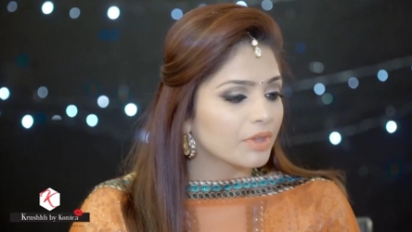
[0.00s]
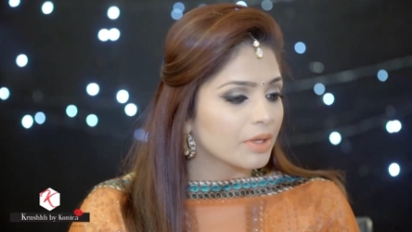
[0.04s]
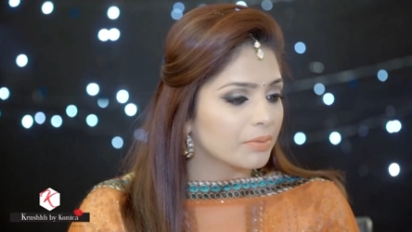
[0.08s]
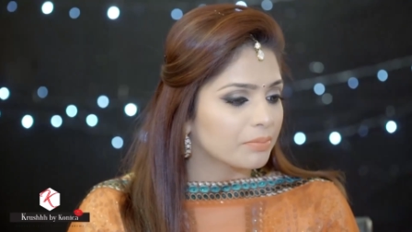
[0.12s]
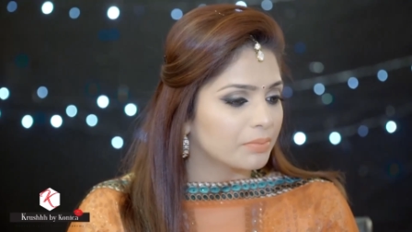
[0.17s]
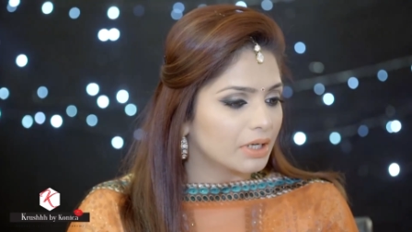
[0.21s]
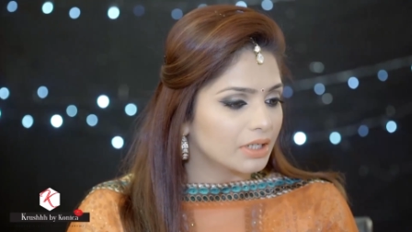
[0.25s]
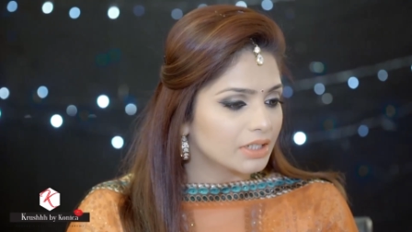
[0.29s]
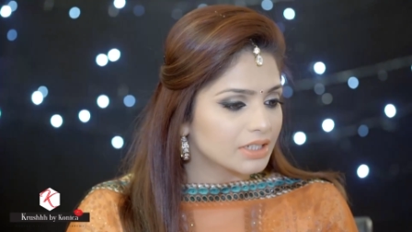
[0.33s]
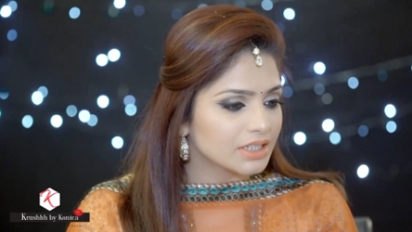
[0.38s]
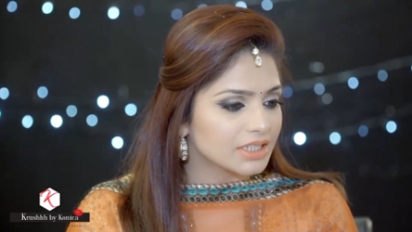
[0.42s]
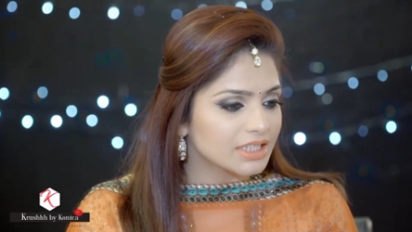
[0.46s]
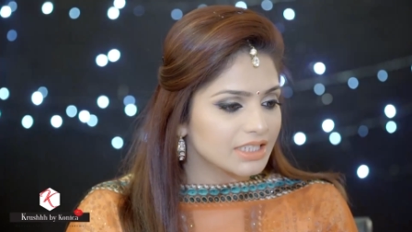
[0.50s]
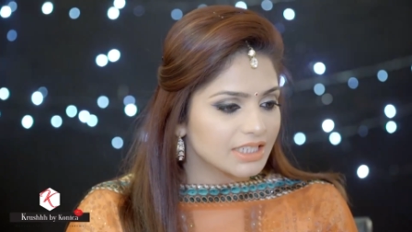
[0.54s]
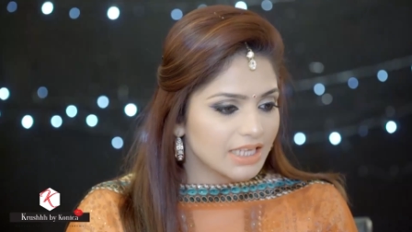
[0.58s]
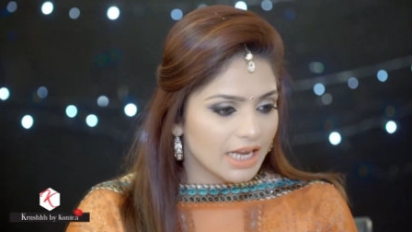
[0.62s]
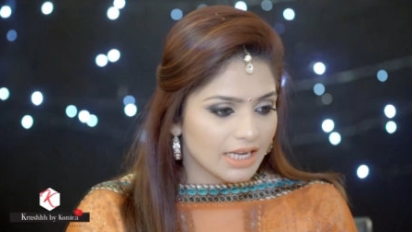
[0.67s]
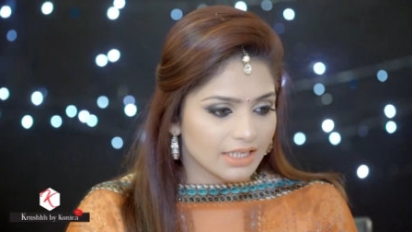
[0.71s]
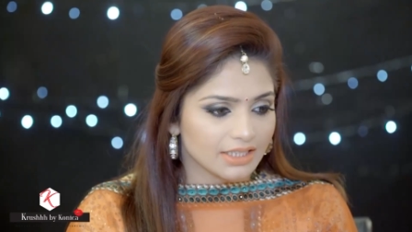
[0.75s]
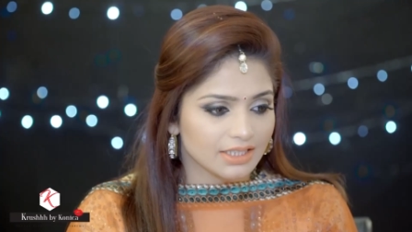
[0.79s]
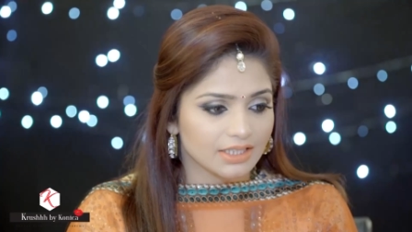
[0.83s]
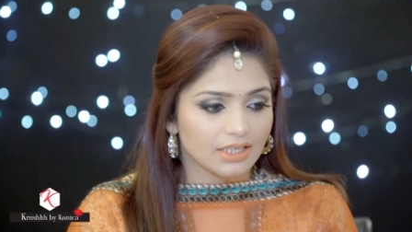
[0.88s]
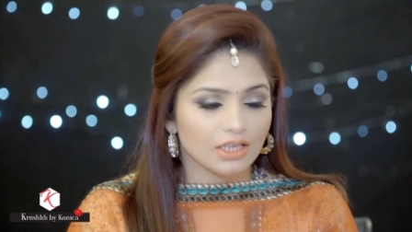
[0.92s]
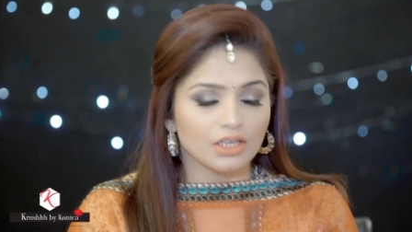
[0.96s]
But
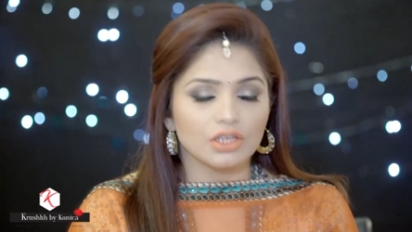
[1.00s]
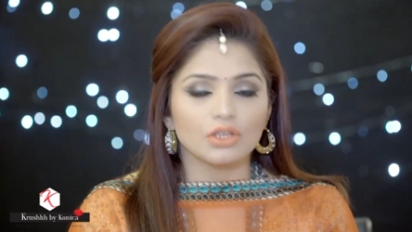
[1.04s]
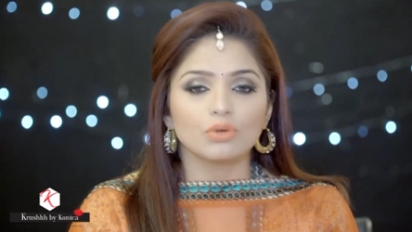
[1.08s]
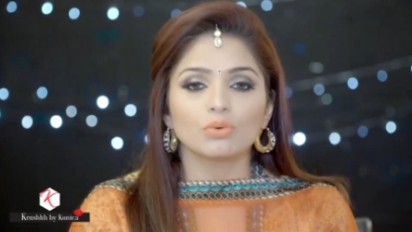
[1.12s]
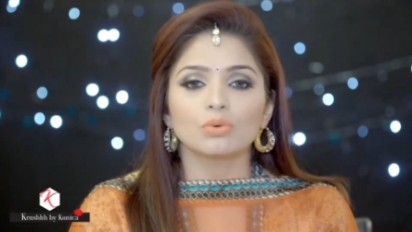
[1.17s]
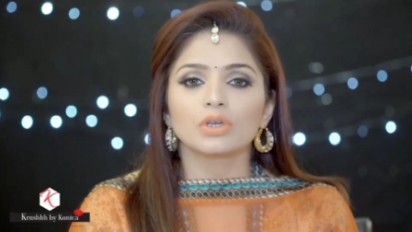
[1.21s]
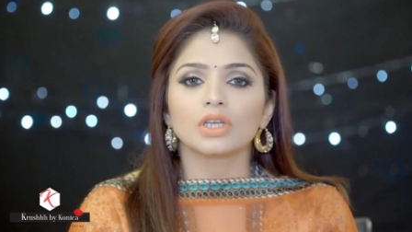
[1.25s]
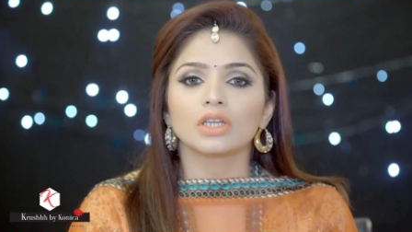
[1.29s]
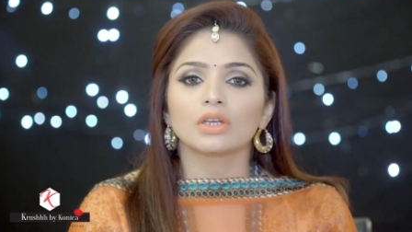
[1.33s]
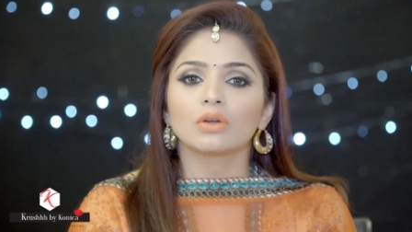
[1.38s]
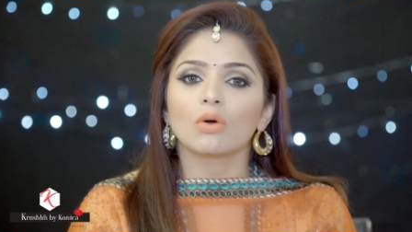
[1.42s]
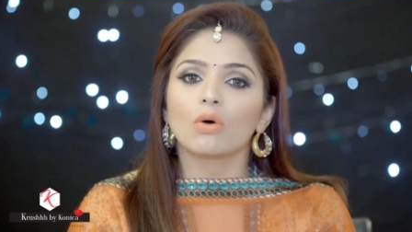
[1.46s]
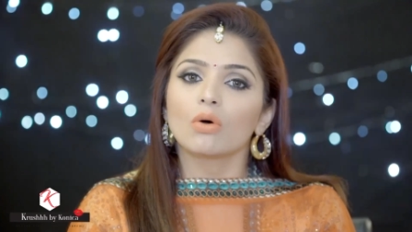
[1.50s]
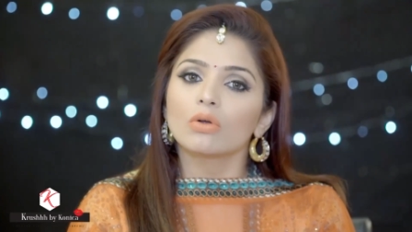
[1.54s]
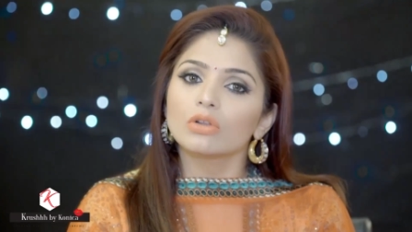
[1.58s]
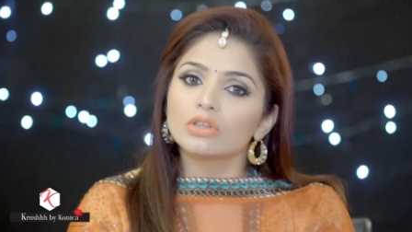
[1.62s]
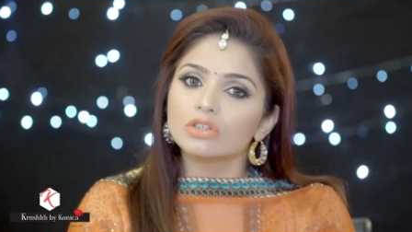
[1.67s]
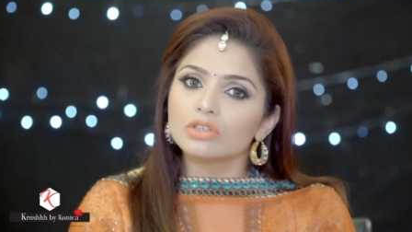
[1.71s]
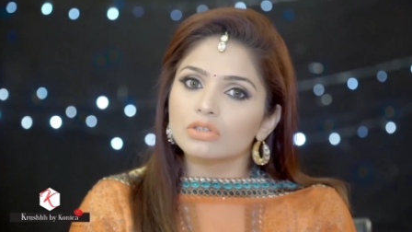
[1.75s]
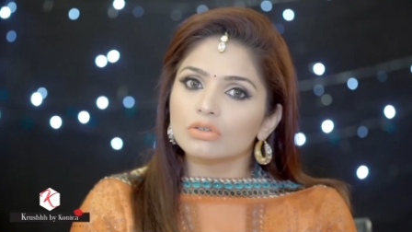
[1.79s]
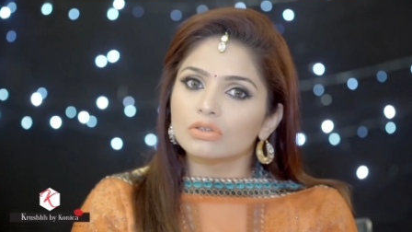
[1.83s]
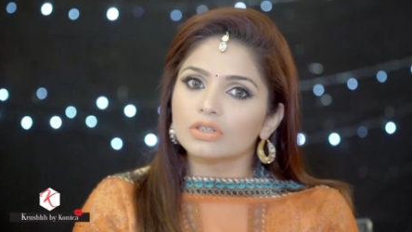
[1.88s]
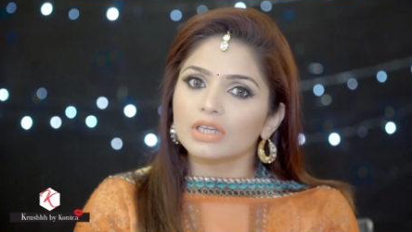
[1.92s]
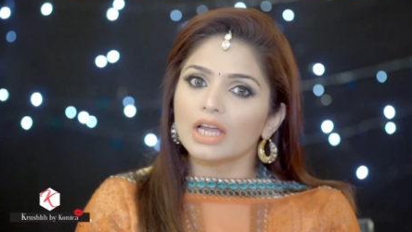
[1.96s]
yes, you can
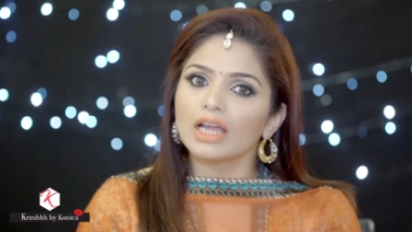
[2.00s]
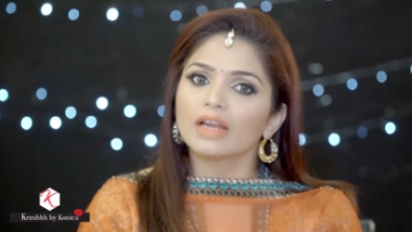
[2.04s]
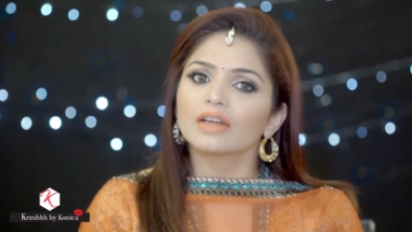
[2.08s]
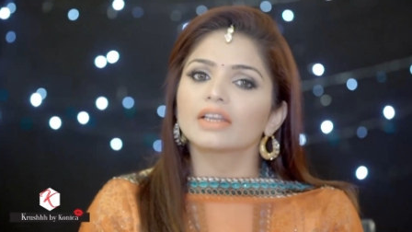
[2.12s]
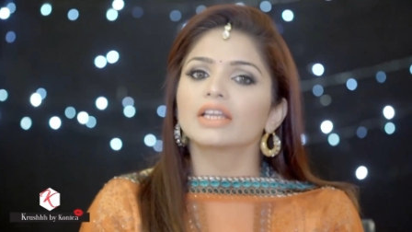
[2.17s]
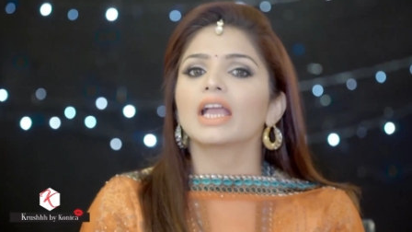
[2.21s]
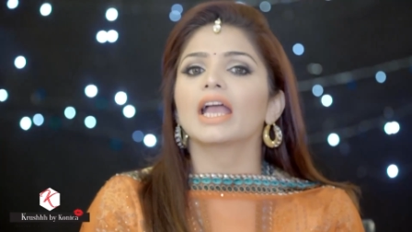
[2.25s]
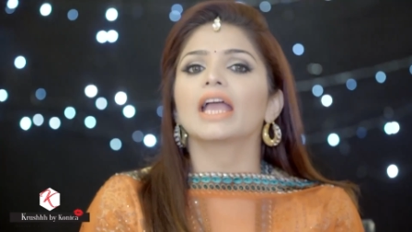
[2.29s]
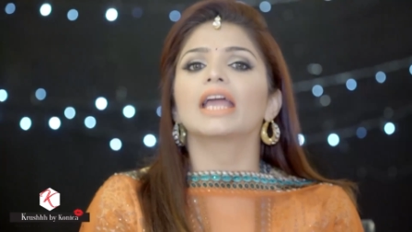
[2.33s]
also carry